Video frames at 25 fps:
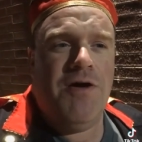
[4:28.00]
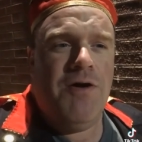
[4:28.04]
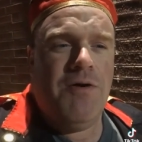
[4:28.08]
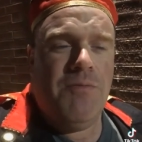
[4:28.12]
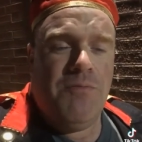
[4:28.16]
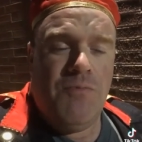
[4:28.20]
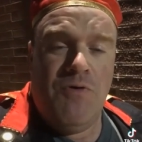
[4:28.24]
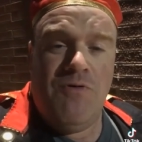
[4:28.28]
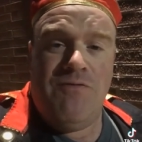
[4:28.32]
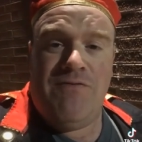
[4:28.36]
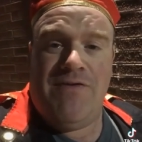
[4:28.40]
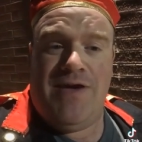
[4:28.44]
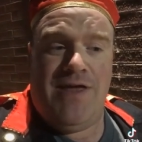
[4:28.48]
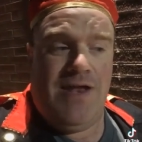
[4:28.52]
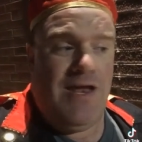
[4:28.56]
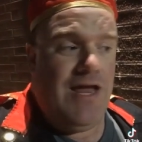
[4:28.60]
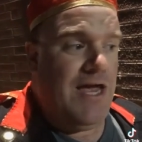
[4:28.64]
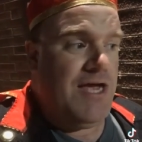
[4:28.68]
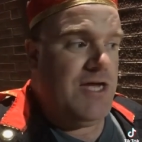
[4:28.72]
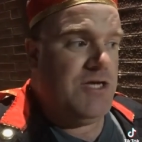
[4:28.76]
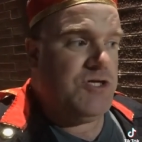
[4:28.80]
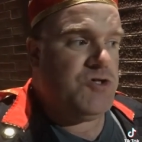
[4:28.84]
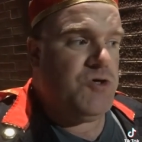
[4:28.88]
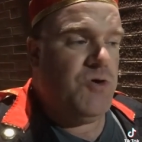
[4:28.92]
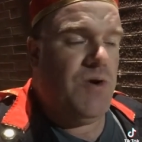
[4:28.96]
movie, and I
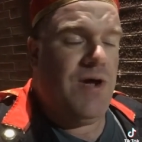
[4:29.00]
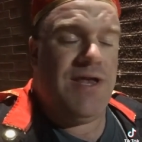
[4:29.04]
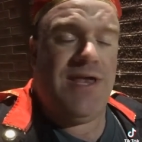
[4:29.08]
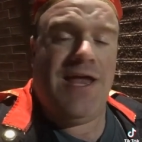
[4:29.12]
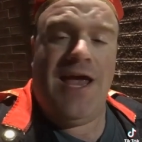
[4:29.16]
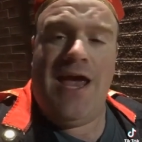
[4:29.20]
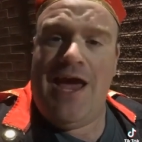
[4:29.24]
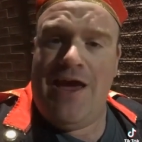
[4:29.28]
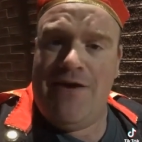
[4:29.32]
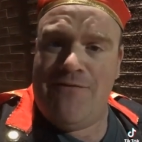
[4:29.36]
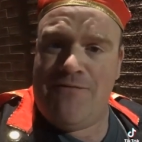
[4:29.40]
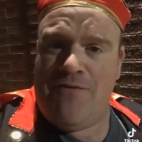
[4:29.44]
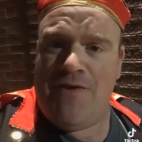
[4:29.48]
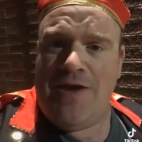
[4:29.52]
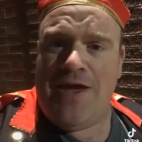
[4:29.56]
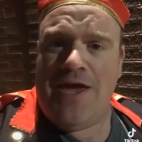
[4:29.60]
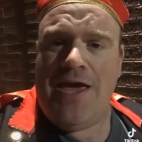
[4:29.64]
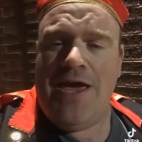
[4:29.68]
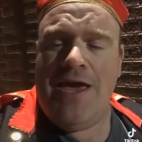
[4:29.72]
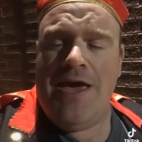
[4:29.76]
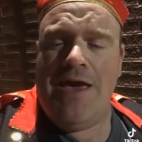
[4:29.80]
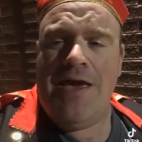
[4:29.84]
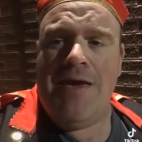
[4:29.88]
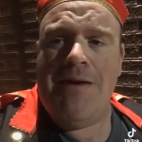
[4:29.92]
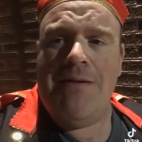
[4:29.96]
enjoyed every
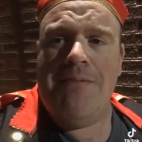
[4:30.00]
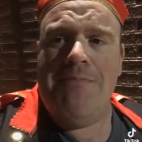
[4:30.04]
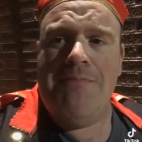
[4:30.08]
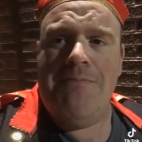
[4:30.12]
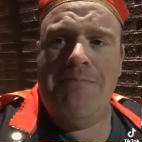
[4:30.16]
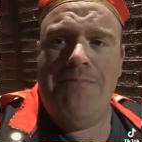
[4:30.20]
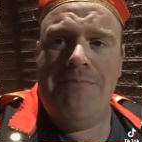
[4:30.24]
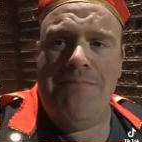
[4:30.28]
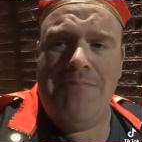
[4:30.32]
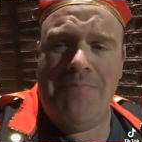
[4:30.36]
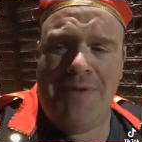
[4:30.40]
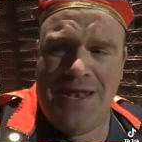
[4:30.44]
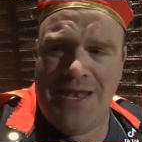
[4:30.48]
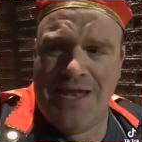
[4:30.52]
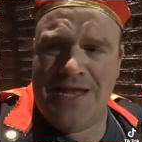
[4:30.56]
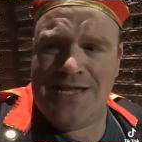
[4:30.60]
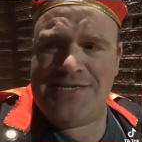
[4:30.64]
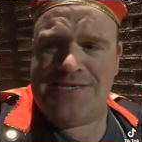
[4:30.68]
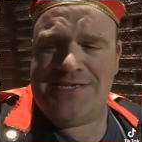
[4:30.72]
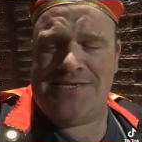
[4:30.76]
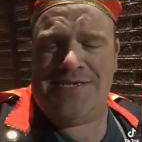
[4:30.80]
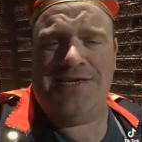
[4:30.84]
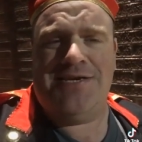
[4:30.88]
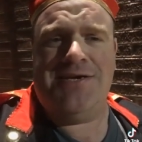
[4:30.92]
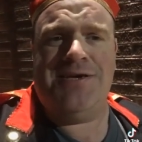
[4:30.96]

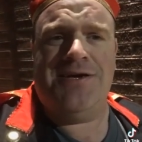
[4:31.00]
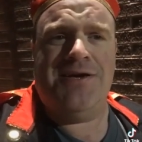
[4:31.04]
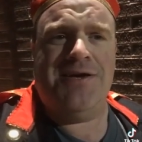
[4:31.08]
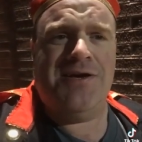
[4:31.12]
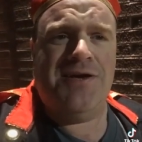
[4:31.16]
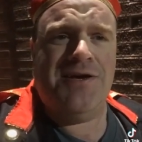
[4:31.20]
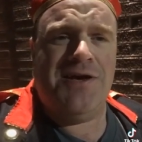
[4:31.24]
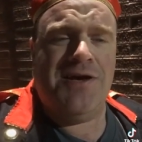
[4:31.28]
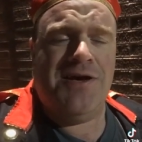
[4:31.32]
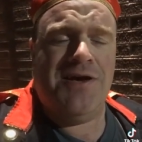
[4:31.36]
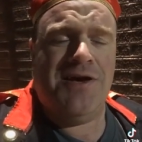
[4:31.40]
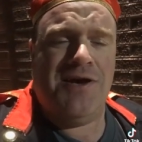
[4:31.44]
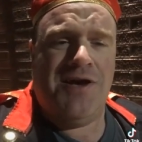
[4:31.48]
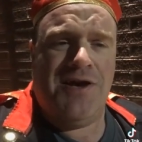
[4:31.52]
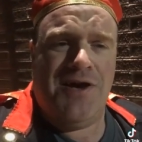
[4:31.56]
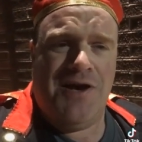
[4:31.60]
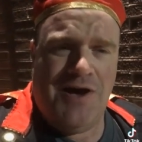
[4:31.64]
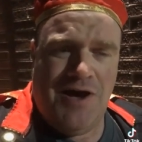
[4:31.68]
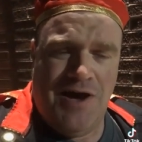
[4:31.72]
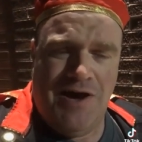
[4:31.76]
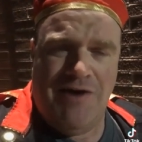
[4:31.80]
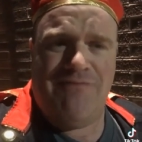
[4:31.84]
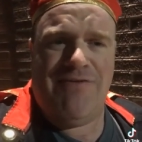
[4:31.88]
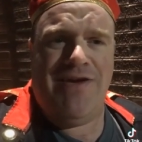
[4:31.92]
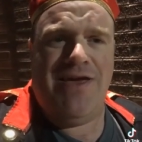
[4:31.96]
minute
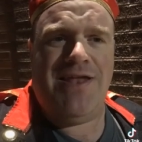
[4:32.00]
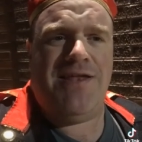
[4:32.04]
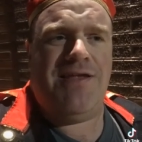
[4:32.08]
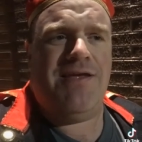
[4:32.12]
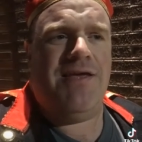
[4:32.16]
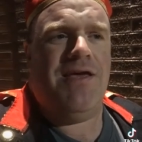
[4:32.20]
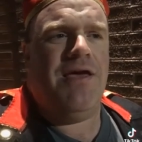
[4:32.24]
of it.